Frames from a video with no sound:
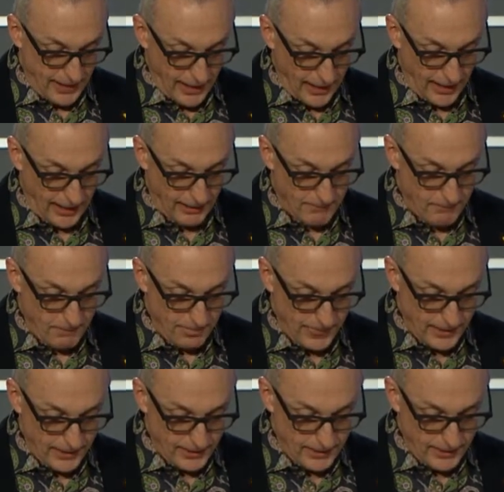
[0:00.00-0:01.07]
Um,
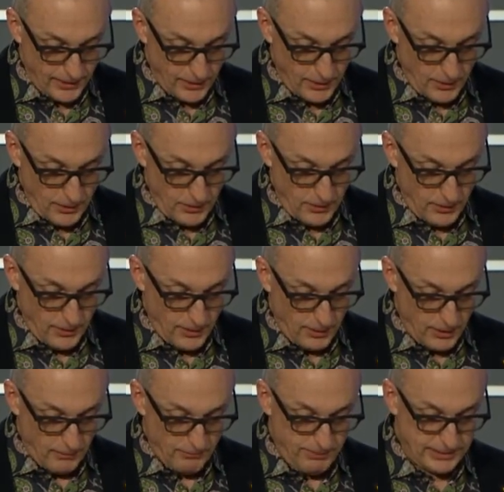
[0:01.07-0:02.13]

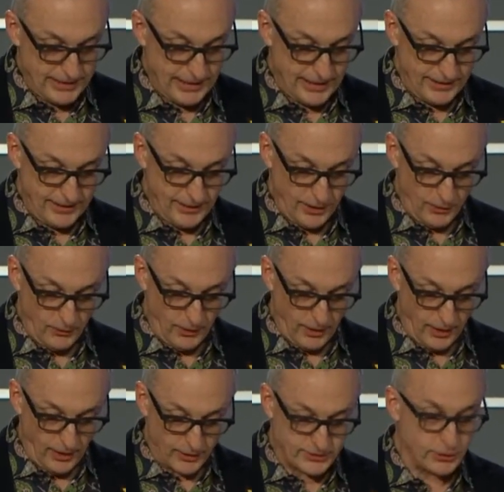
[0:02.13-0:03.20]
but then, you know,
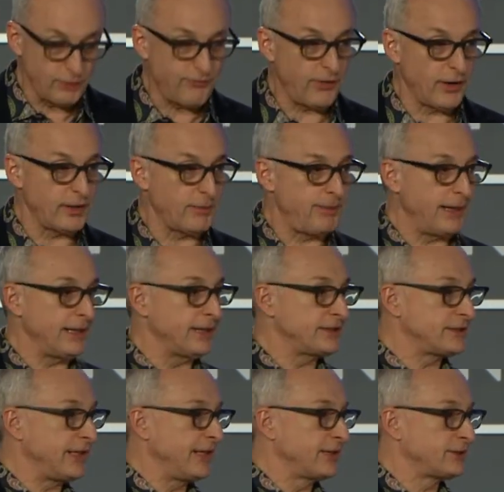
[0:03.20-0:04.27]
so if our
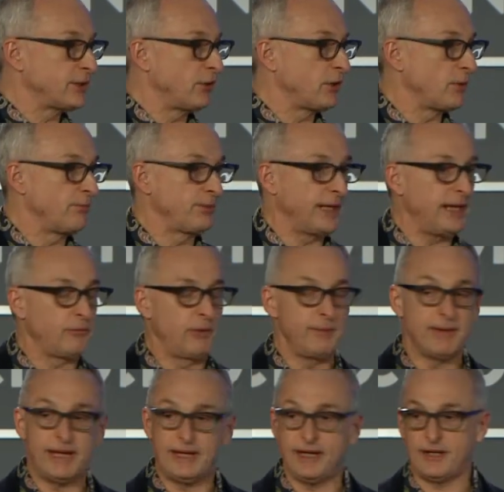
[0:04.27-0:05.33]
dependency is so complete, we
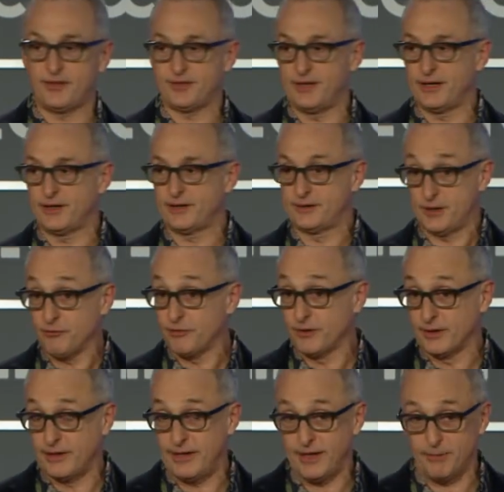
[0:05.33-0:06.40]
may need to think
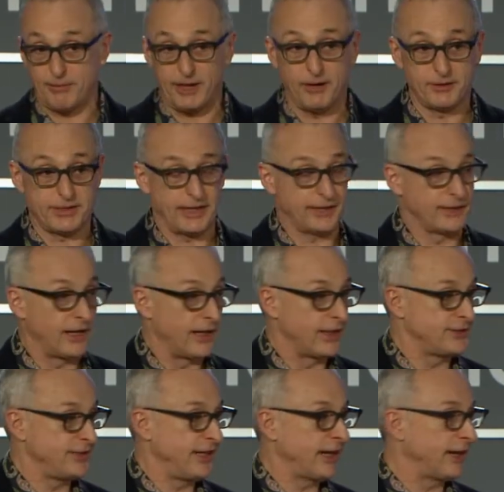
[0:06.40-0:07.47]
differently about
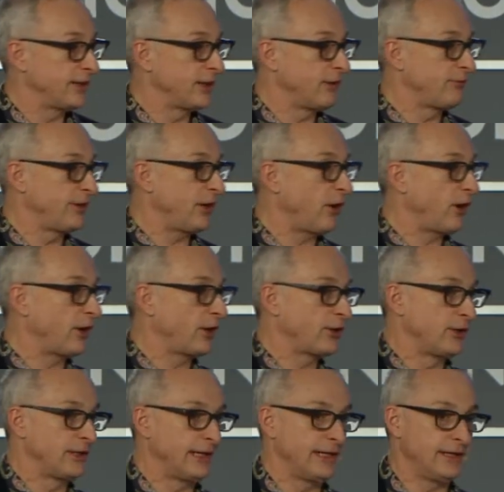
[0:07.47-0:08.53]
technology. I loved the
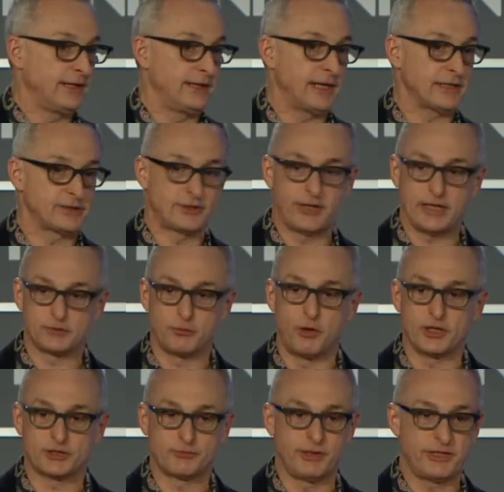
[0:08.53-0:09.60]
article in yesterday's
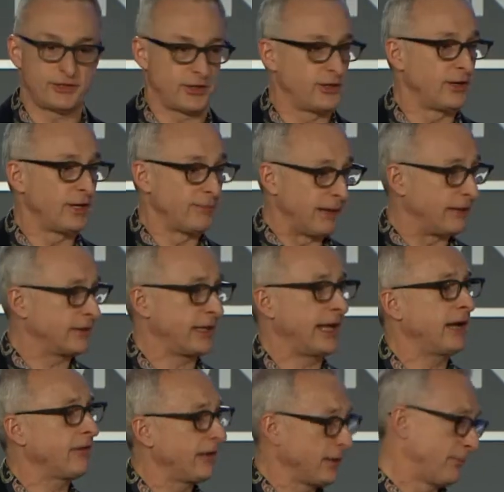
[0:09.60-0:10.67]
Wall Street Journal about
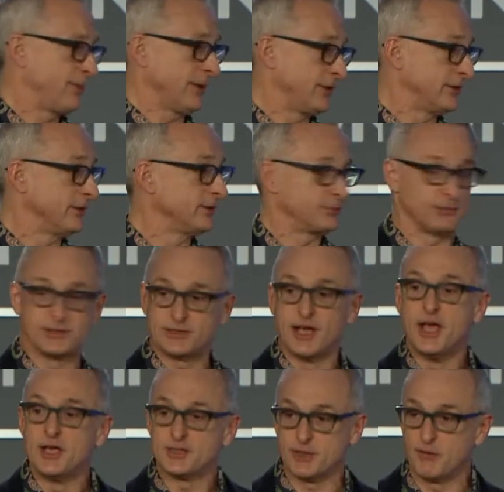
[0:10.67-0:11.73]
carrier pigeons, which
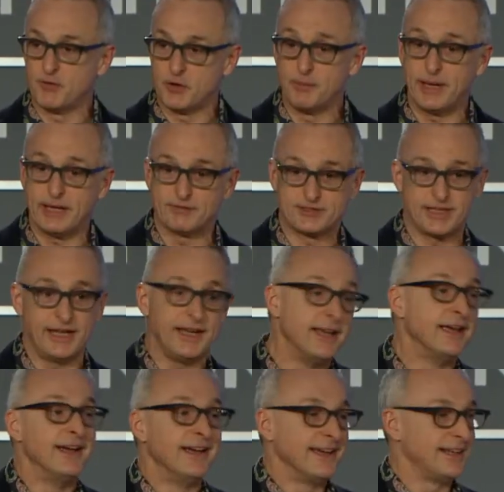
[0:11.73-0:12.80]
some of you may have seen.
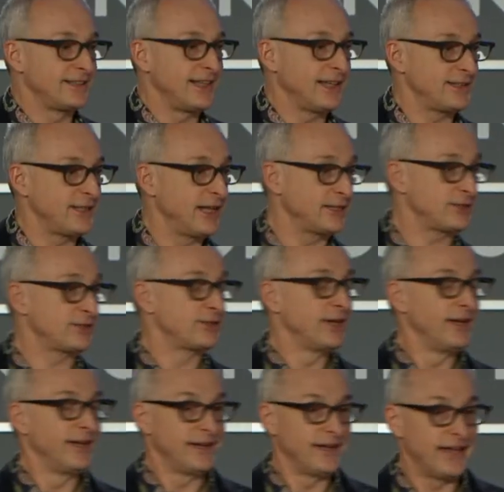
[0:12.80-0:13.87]
It, it, it's,
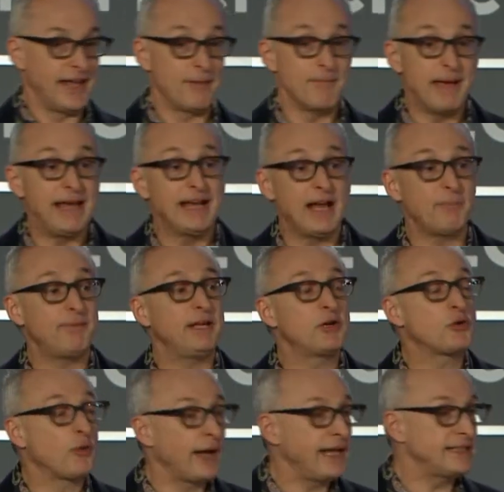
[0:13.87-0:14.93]
it may not be
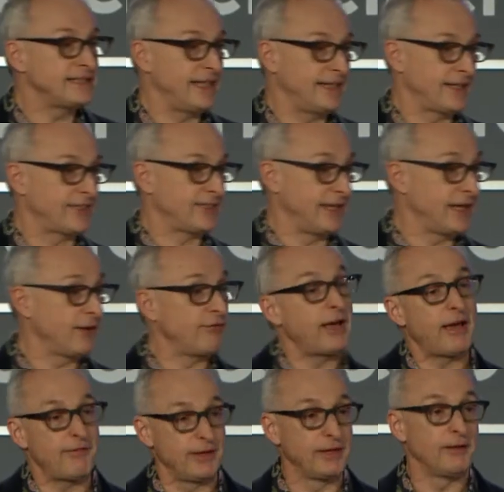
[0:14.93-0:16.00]
crazy to think of
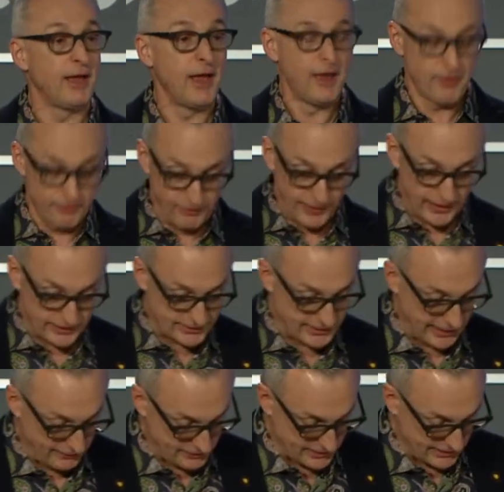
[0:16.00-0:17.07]
having
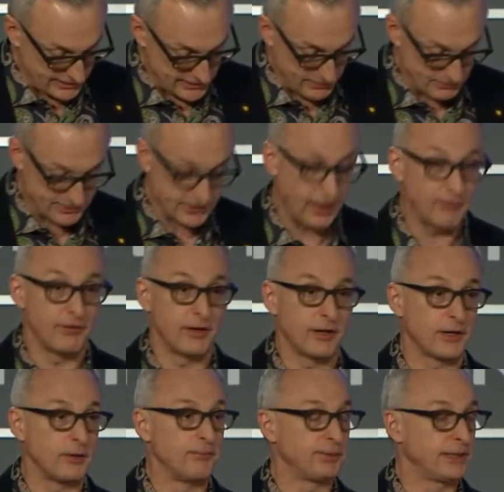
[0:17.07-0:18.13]
fail-safe systems of a
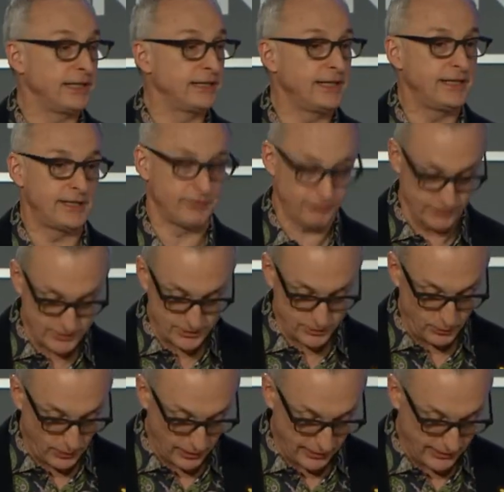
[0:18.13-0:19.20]
completely different
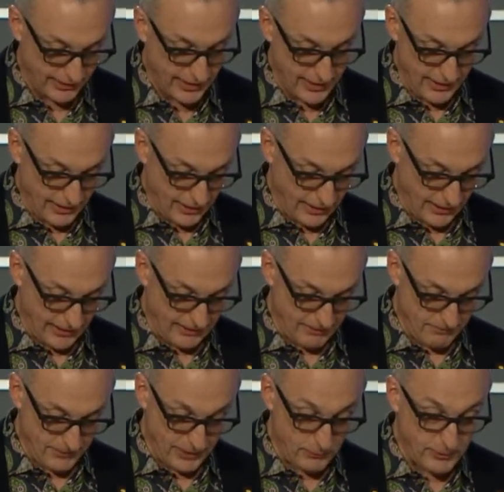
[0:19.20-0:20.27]
sort uh,
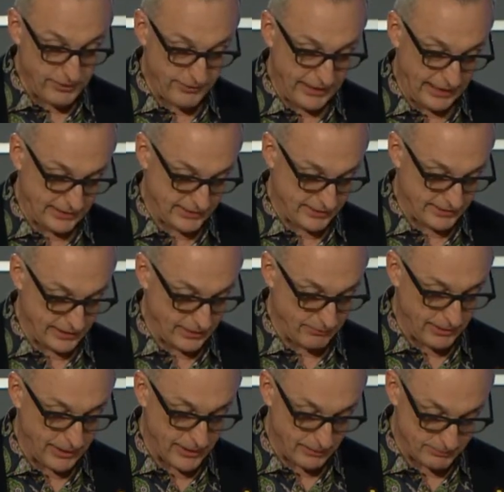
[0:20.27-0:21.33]
than we've had to think
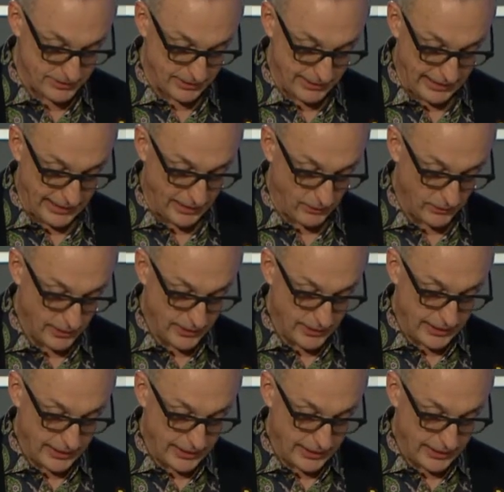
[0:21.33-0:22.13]
about up to now.